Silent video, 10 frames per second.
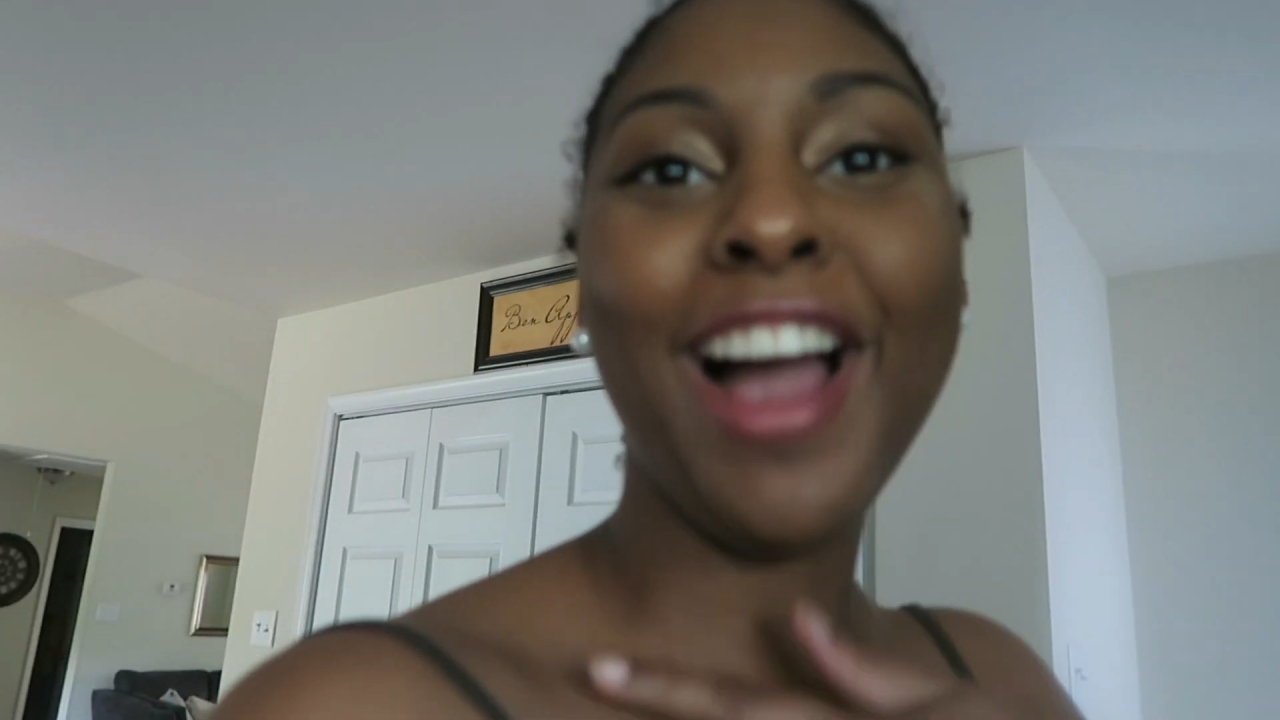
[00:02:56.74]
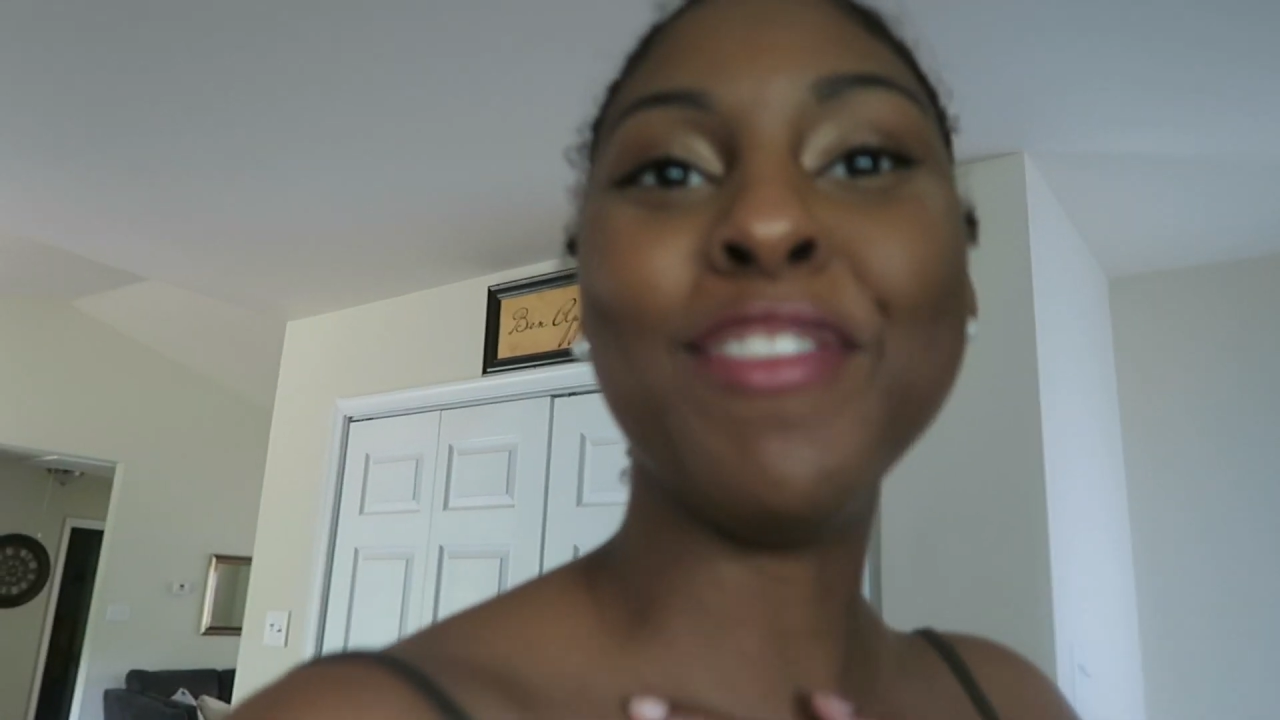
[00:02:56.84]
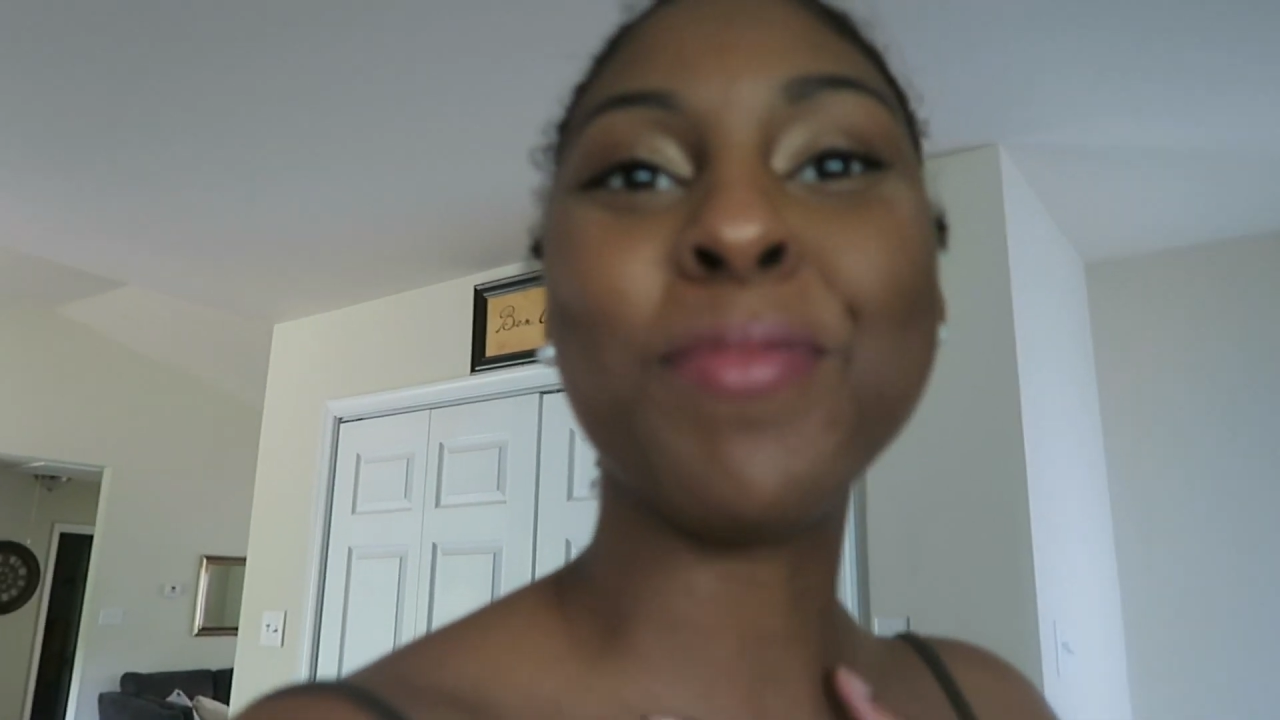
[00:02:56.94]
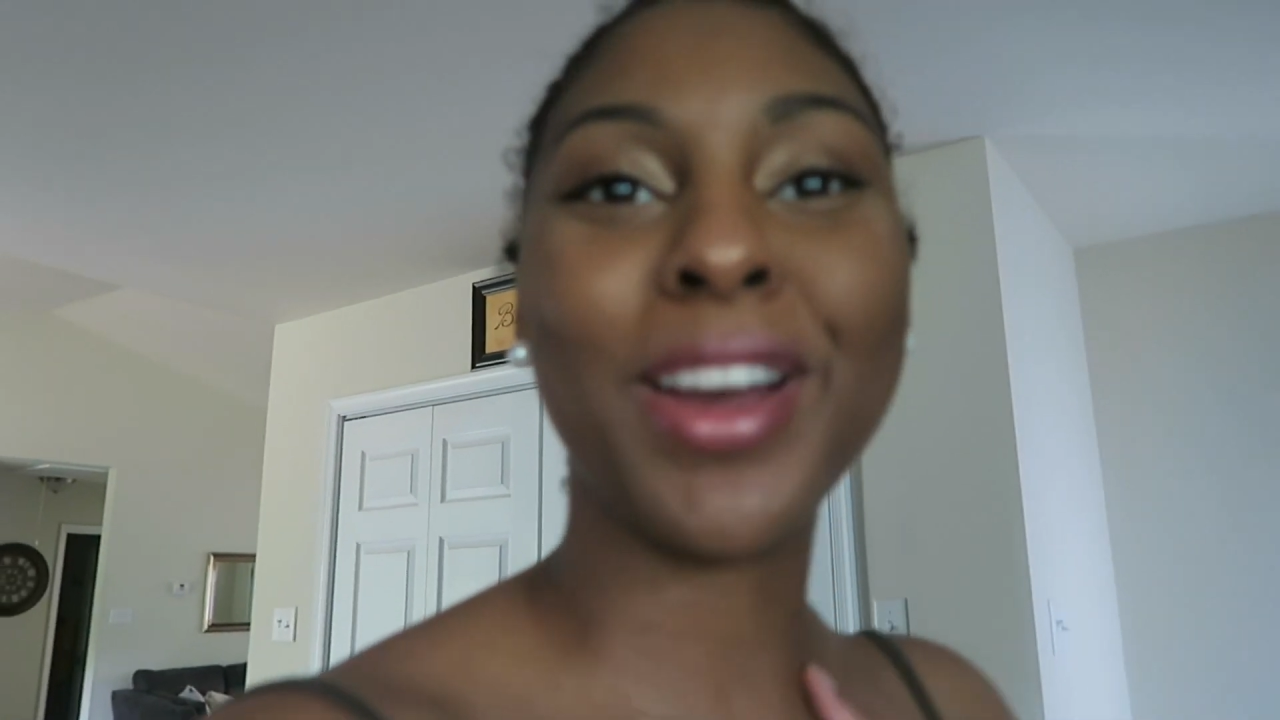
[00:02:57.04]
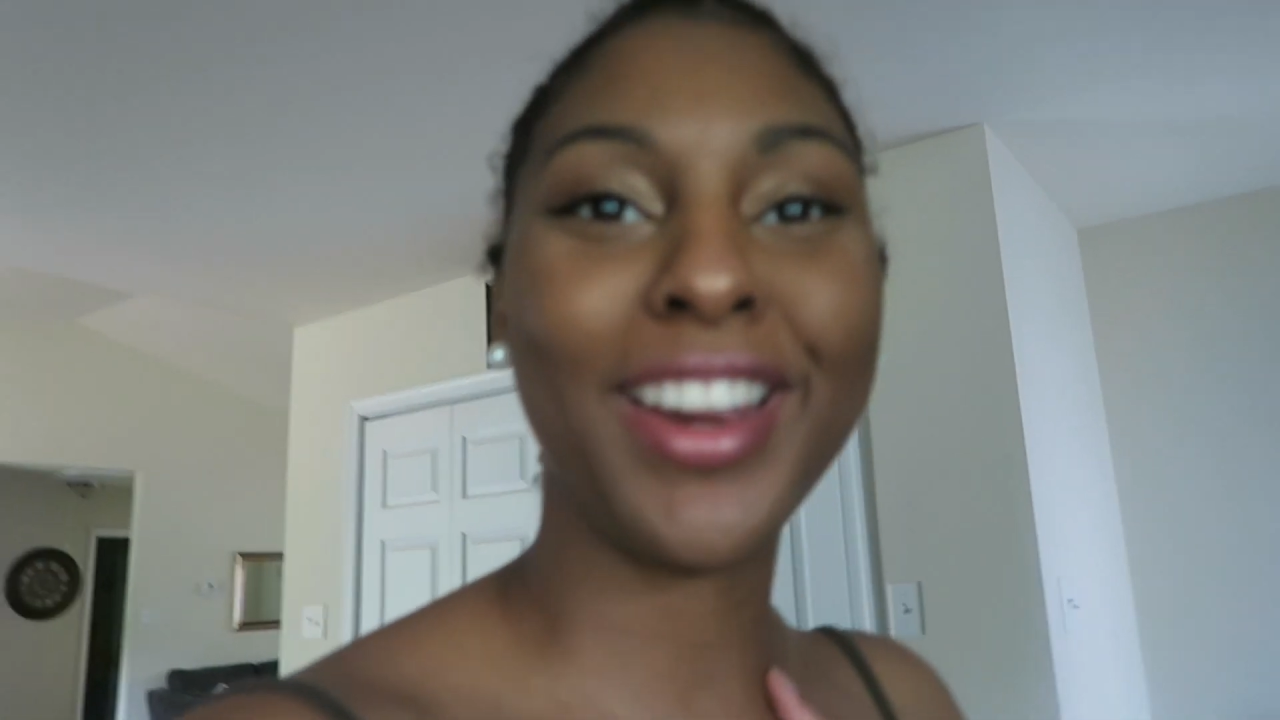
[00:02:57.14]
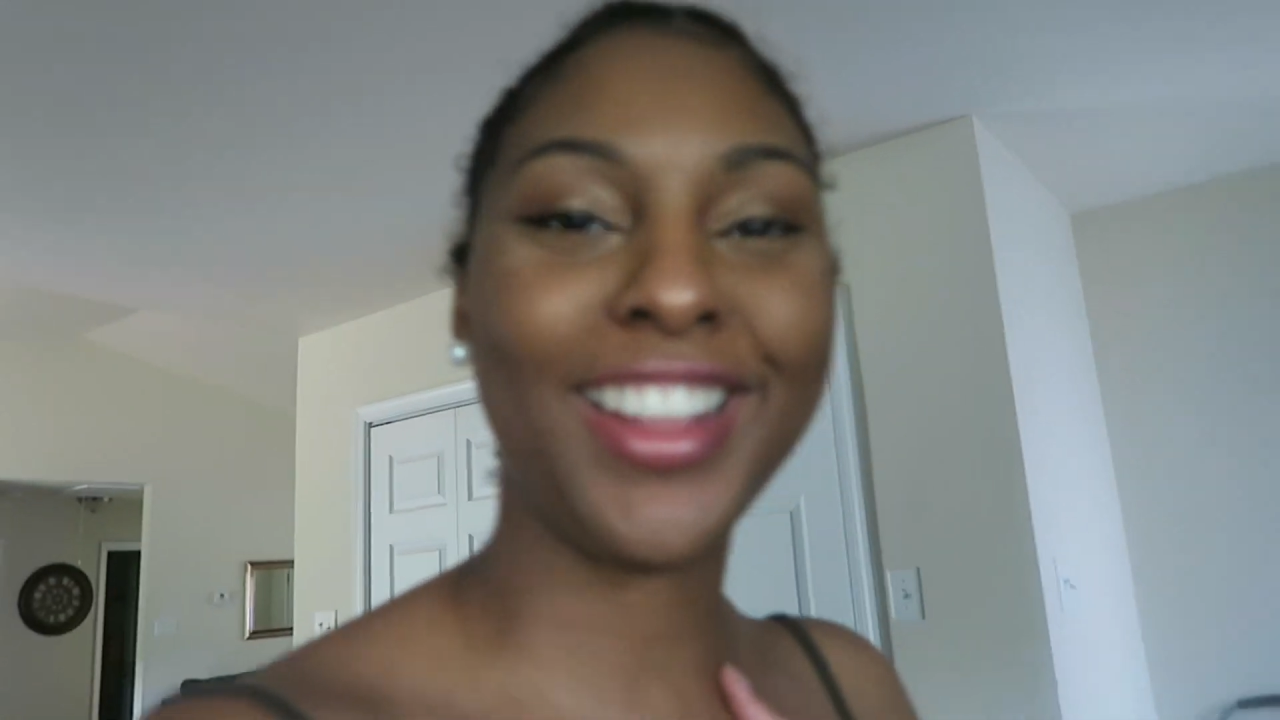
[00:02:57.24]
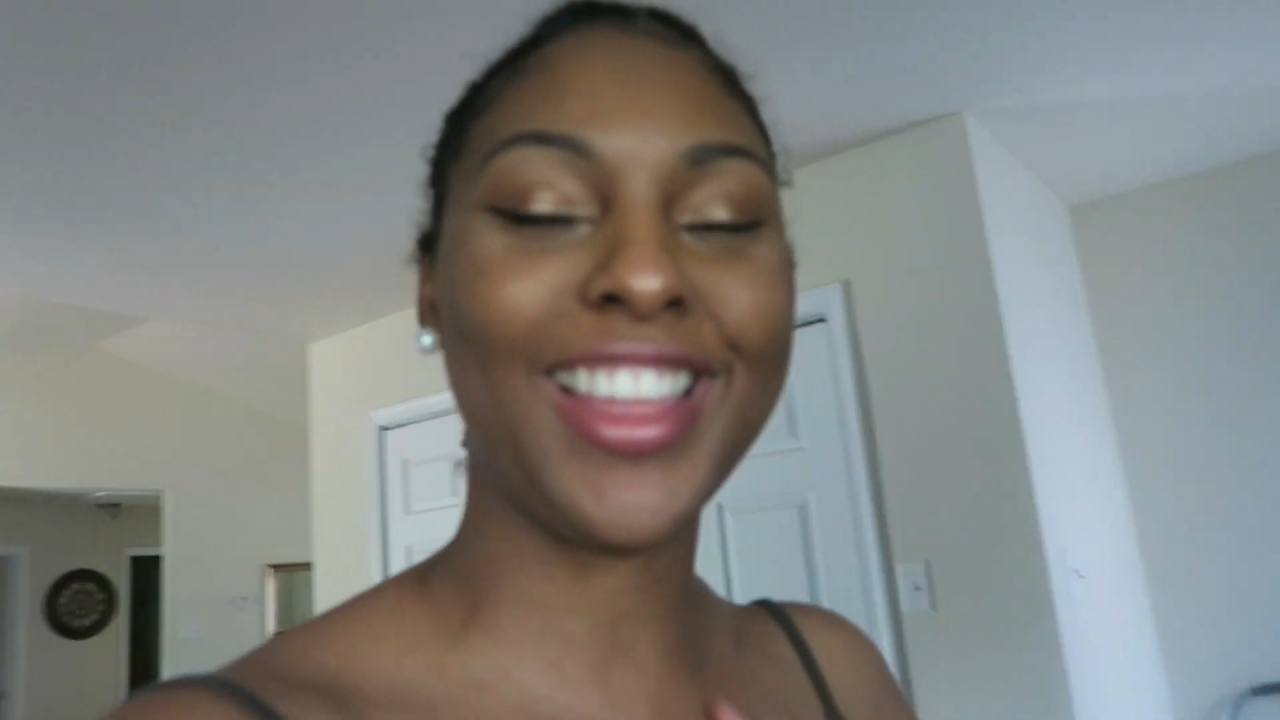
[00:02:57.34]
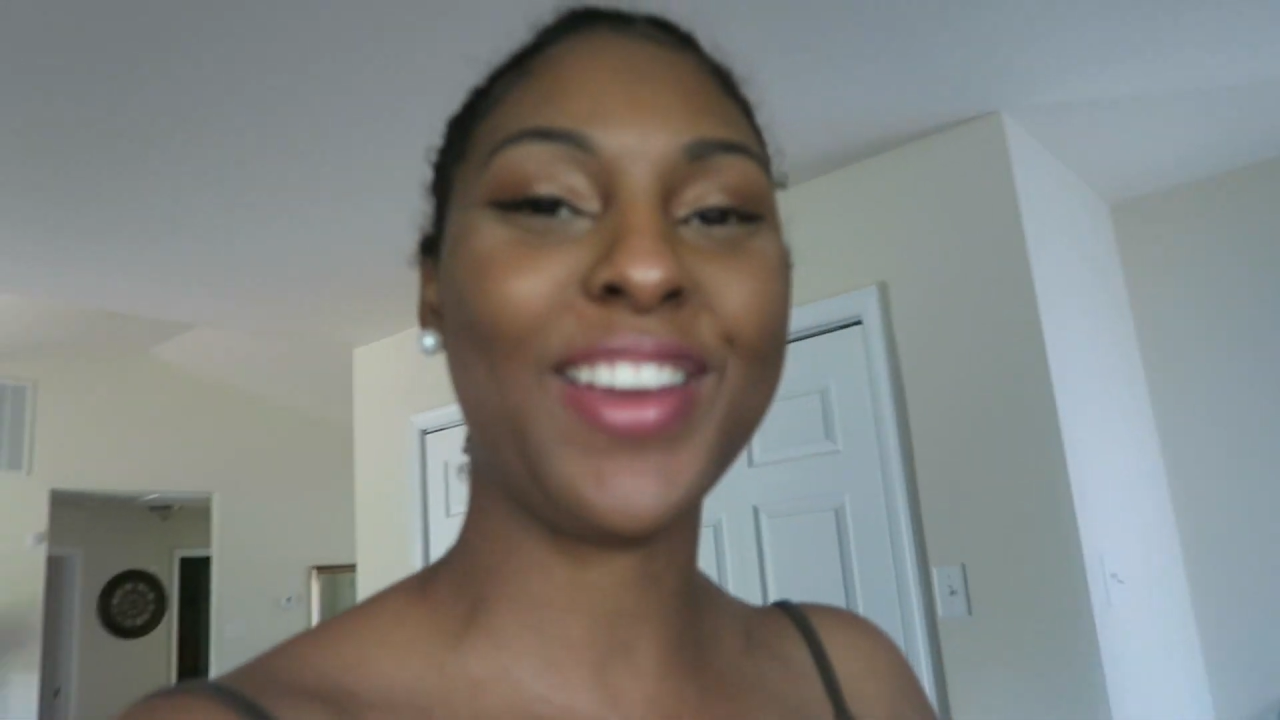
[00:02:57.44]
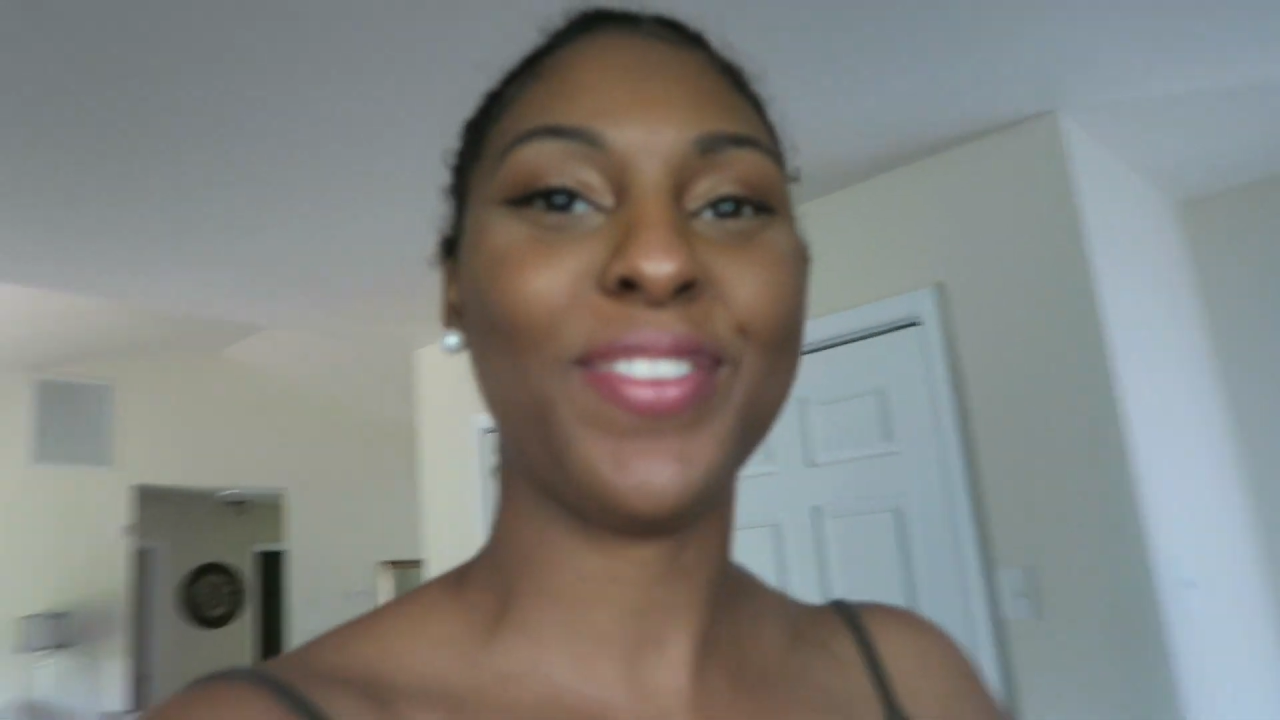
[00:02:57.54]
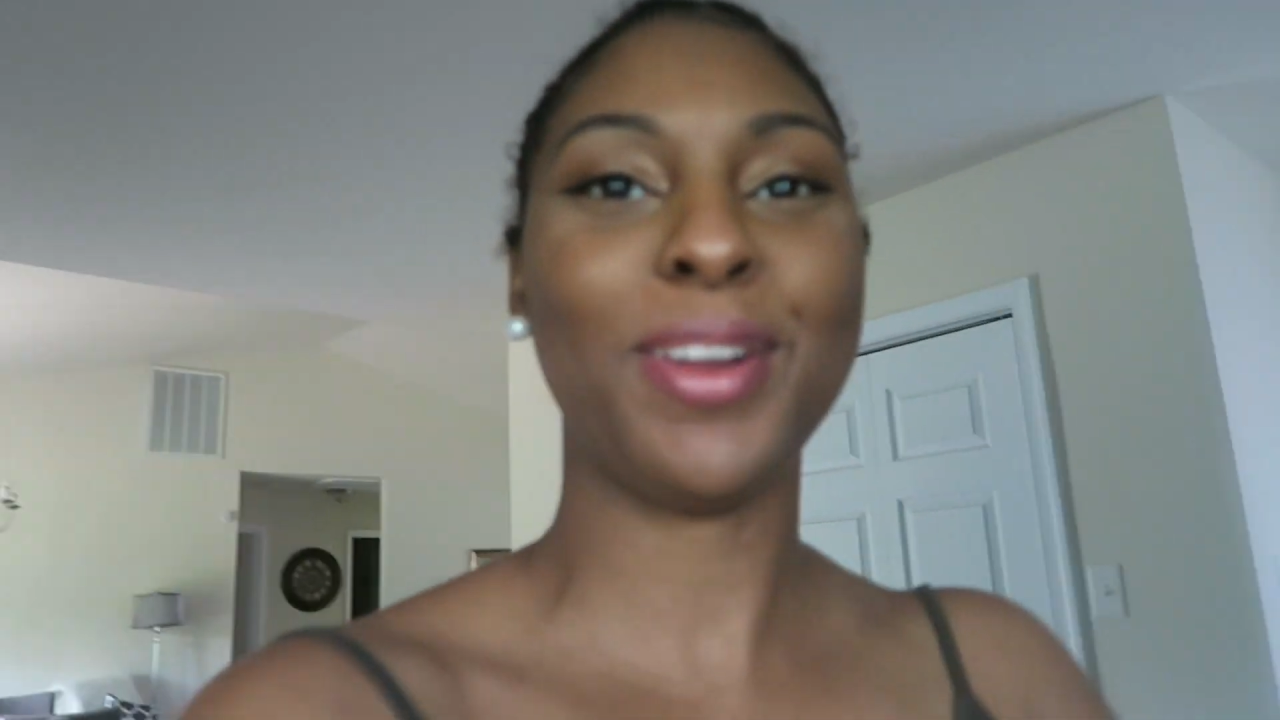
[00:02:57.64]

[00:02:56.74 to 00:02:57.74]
I haven't bought anything